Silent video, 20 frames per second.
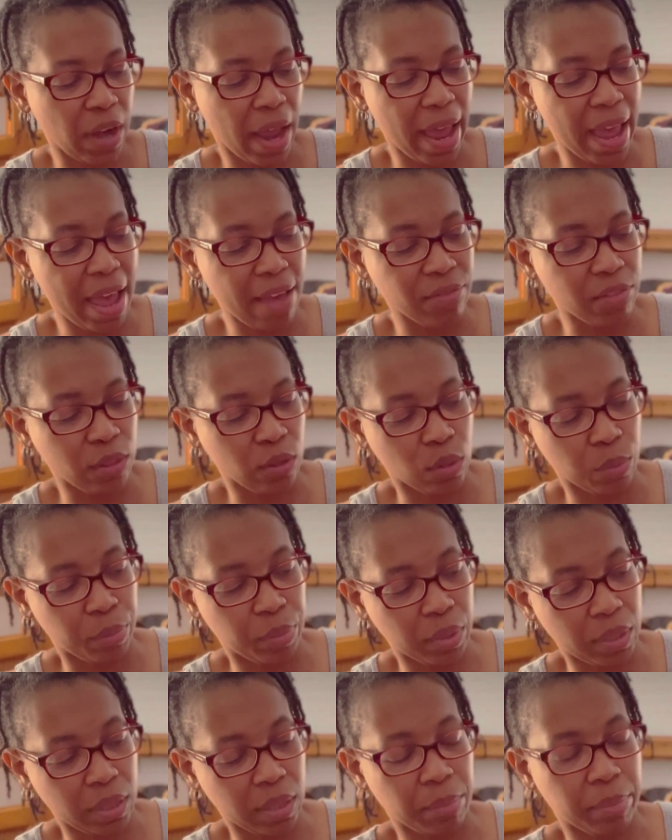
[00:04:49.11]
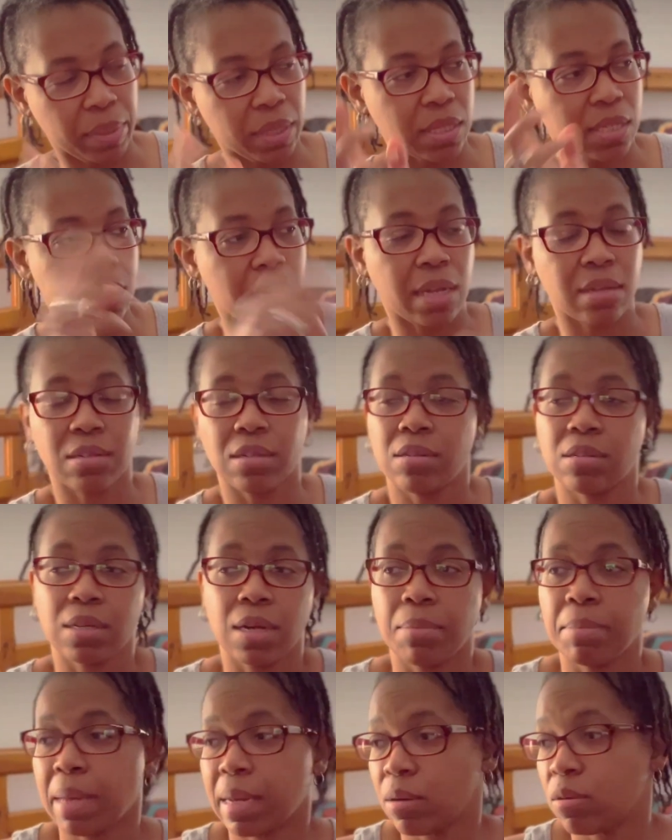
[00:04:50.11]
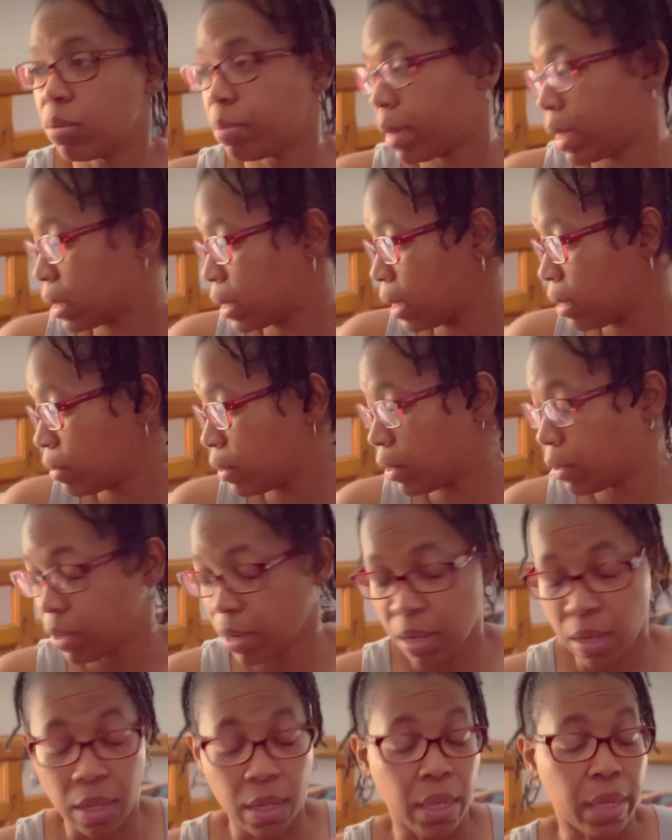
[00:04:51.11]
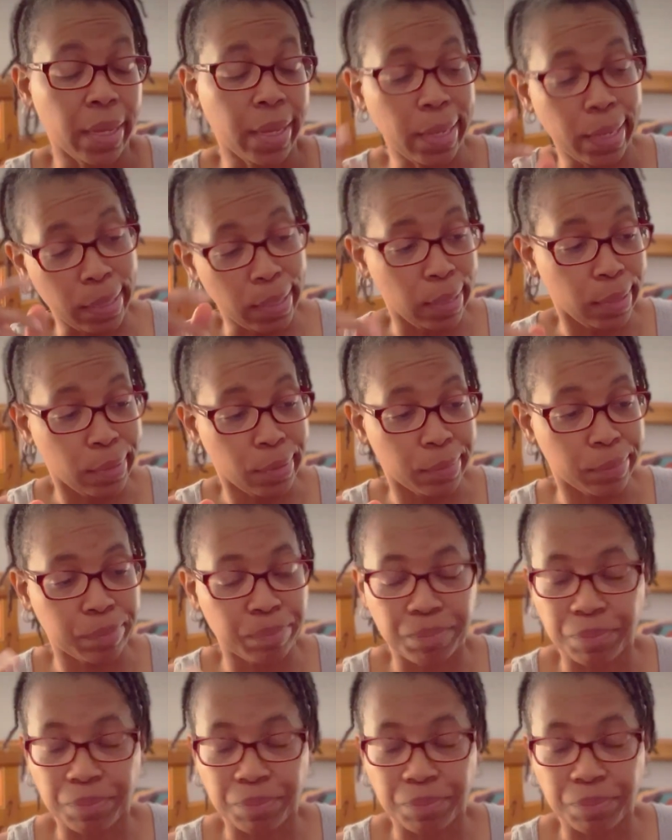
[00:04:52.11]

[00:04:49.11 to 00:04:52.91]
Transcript: I have the little booklet, but it's downstairs and I'm not going back down there. Anywho.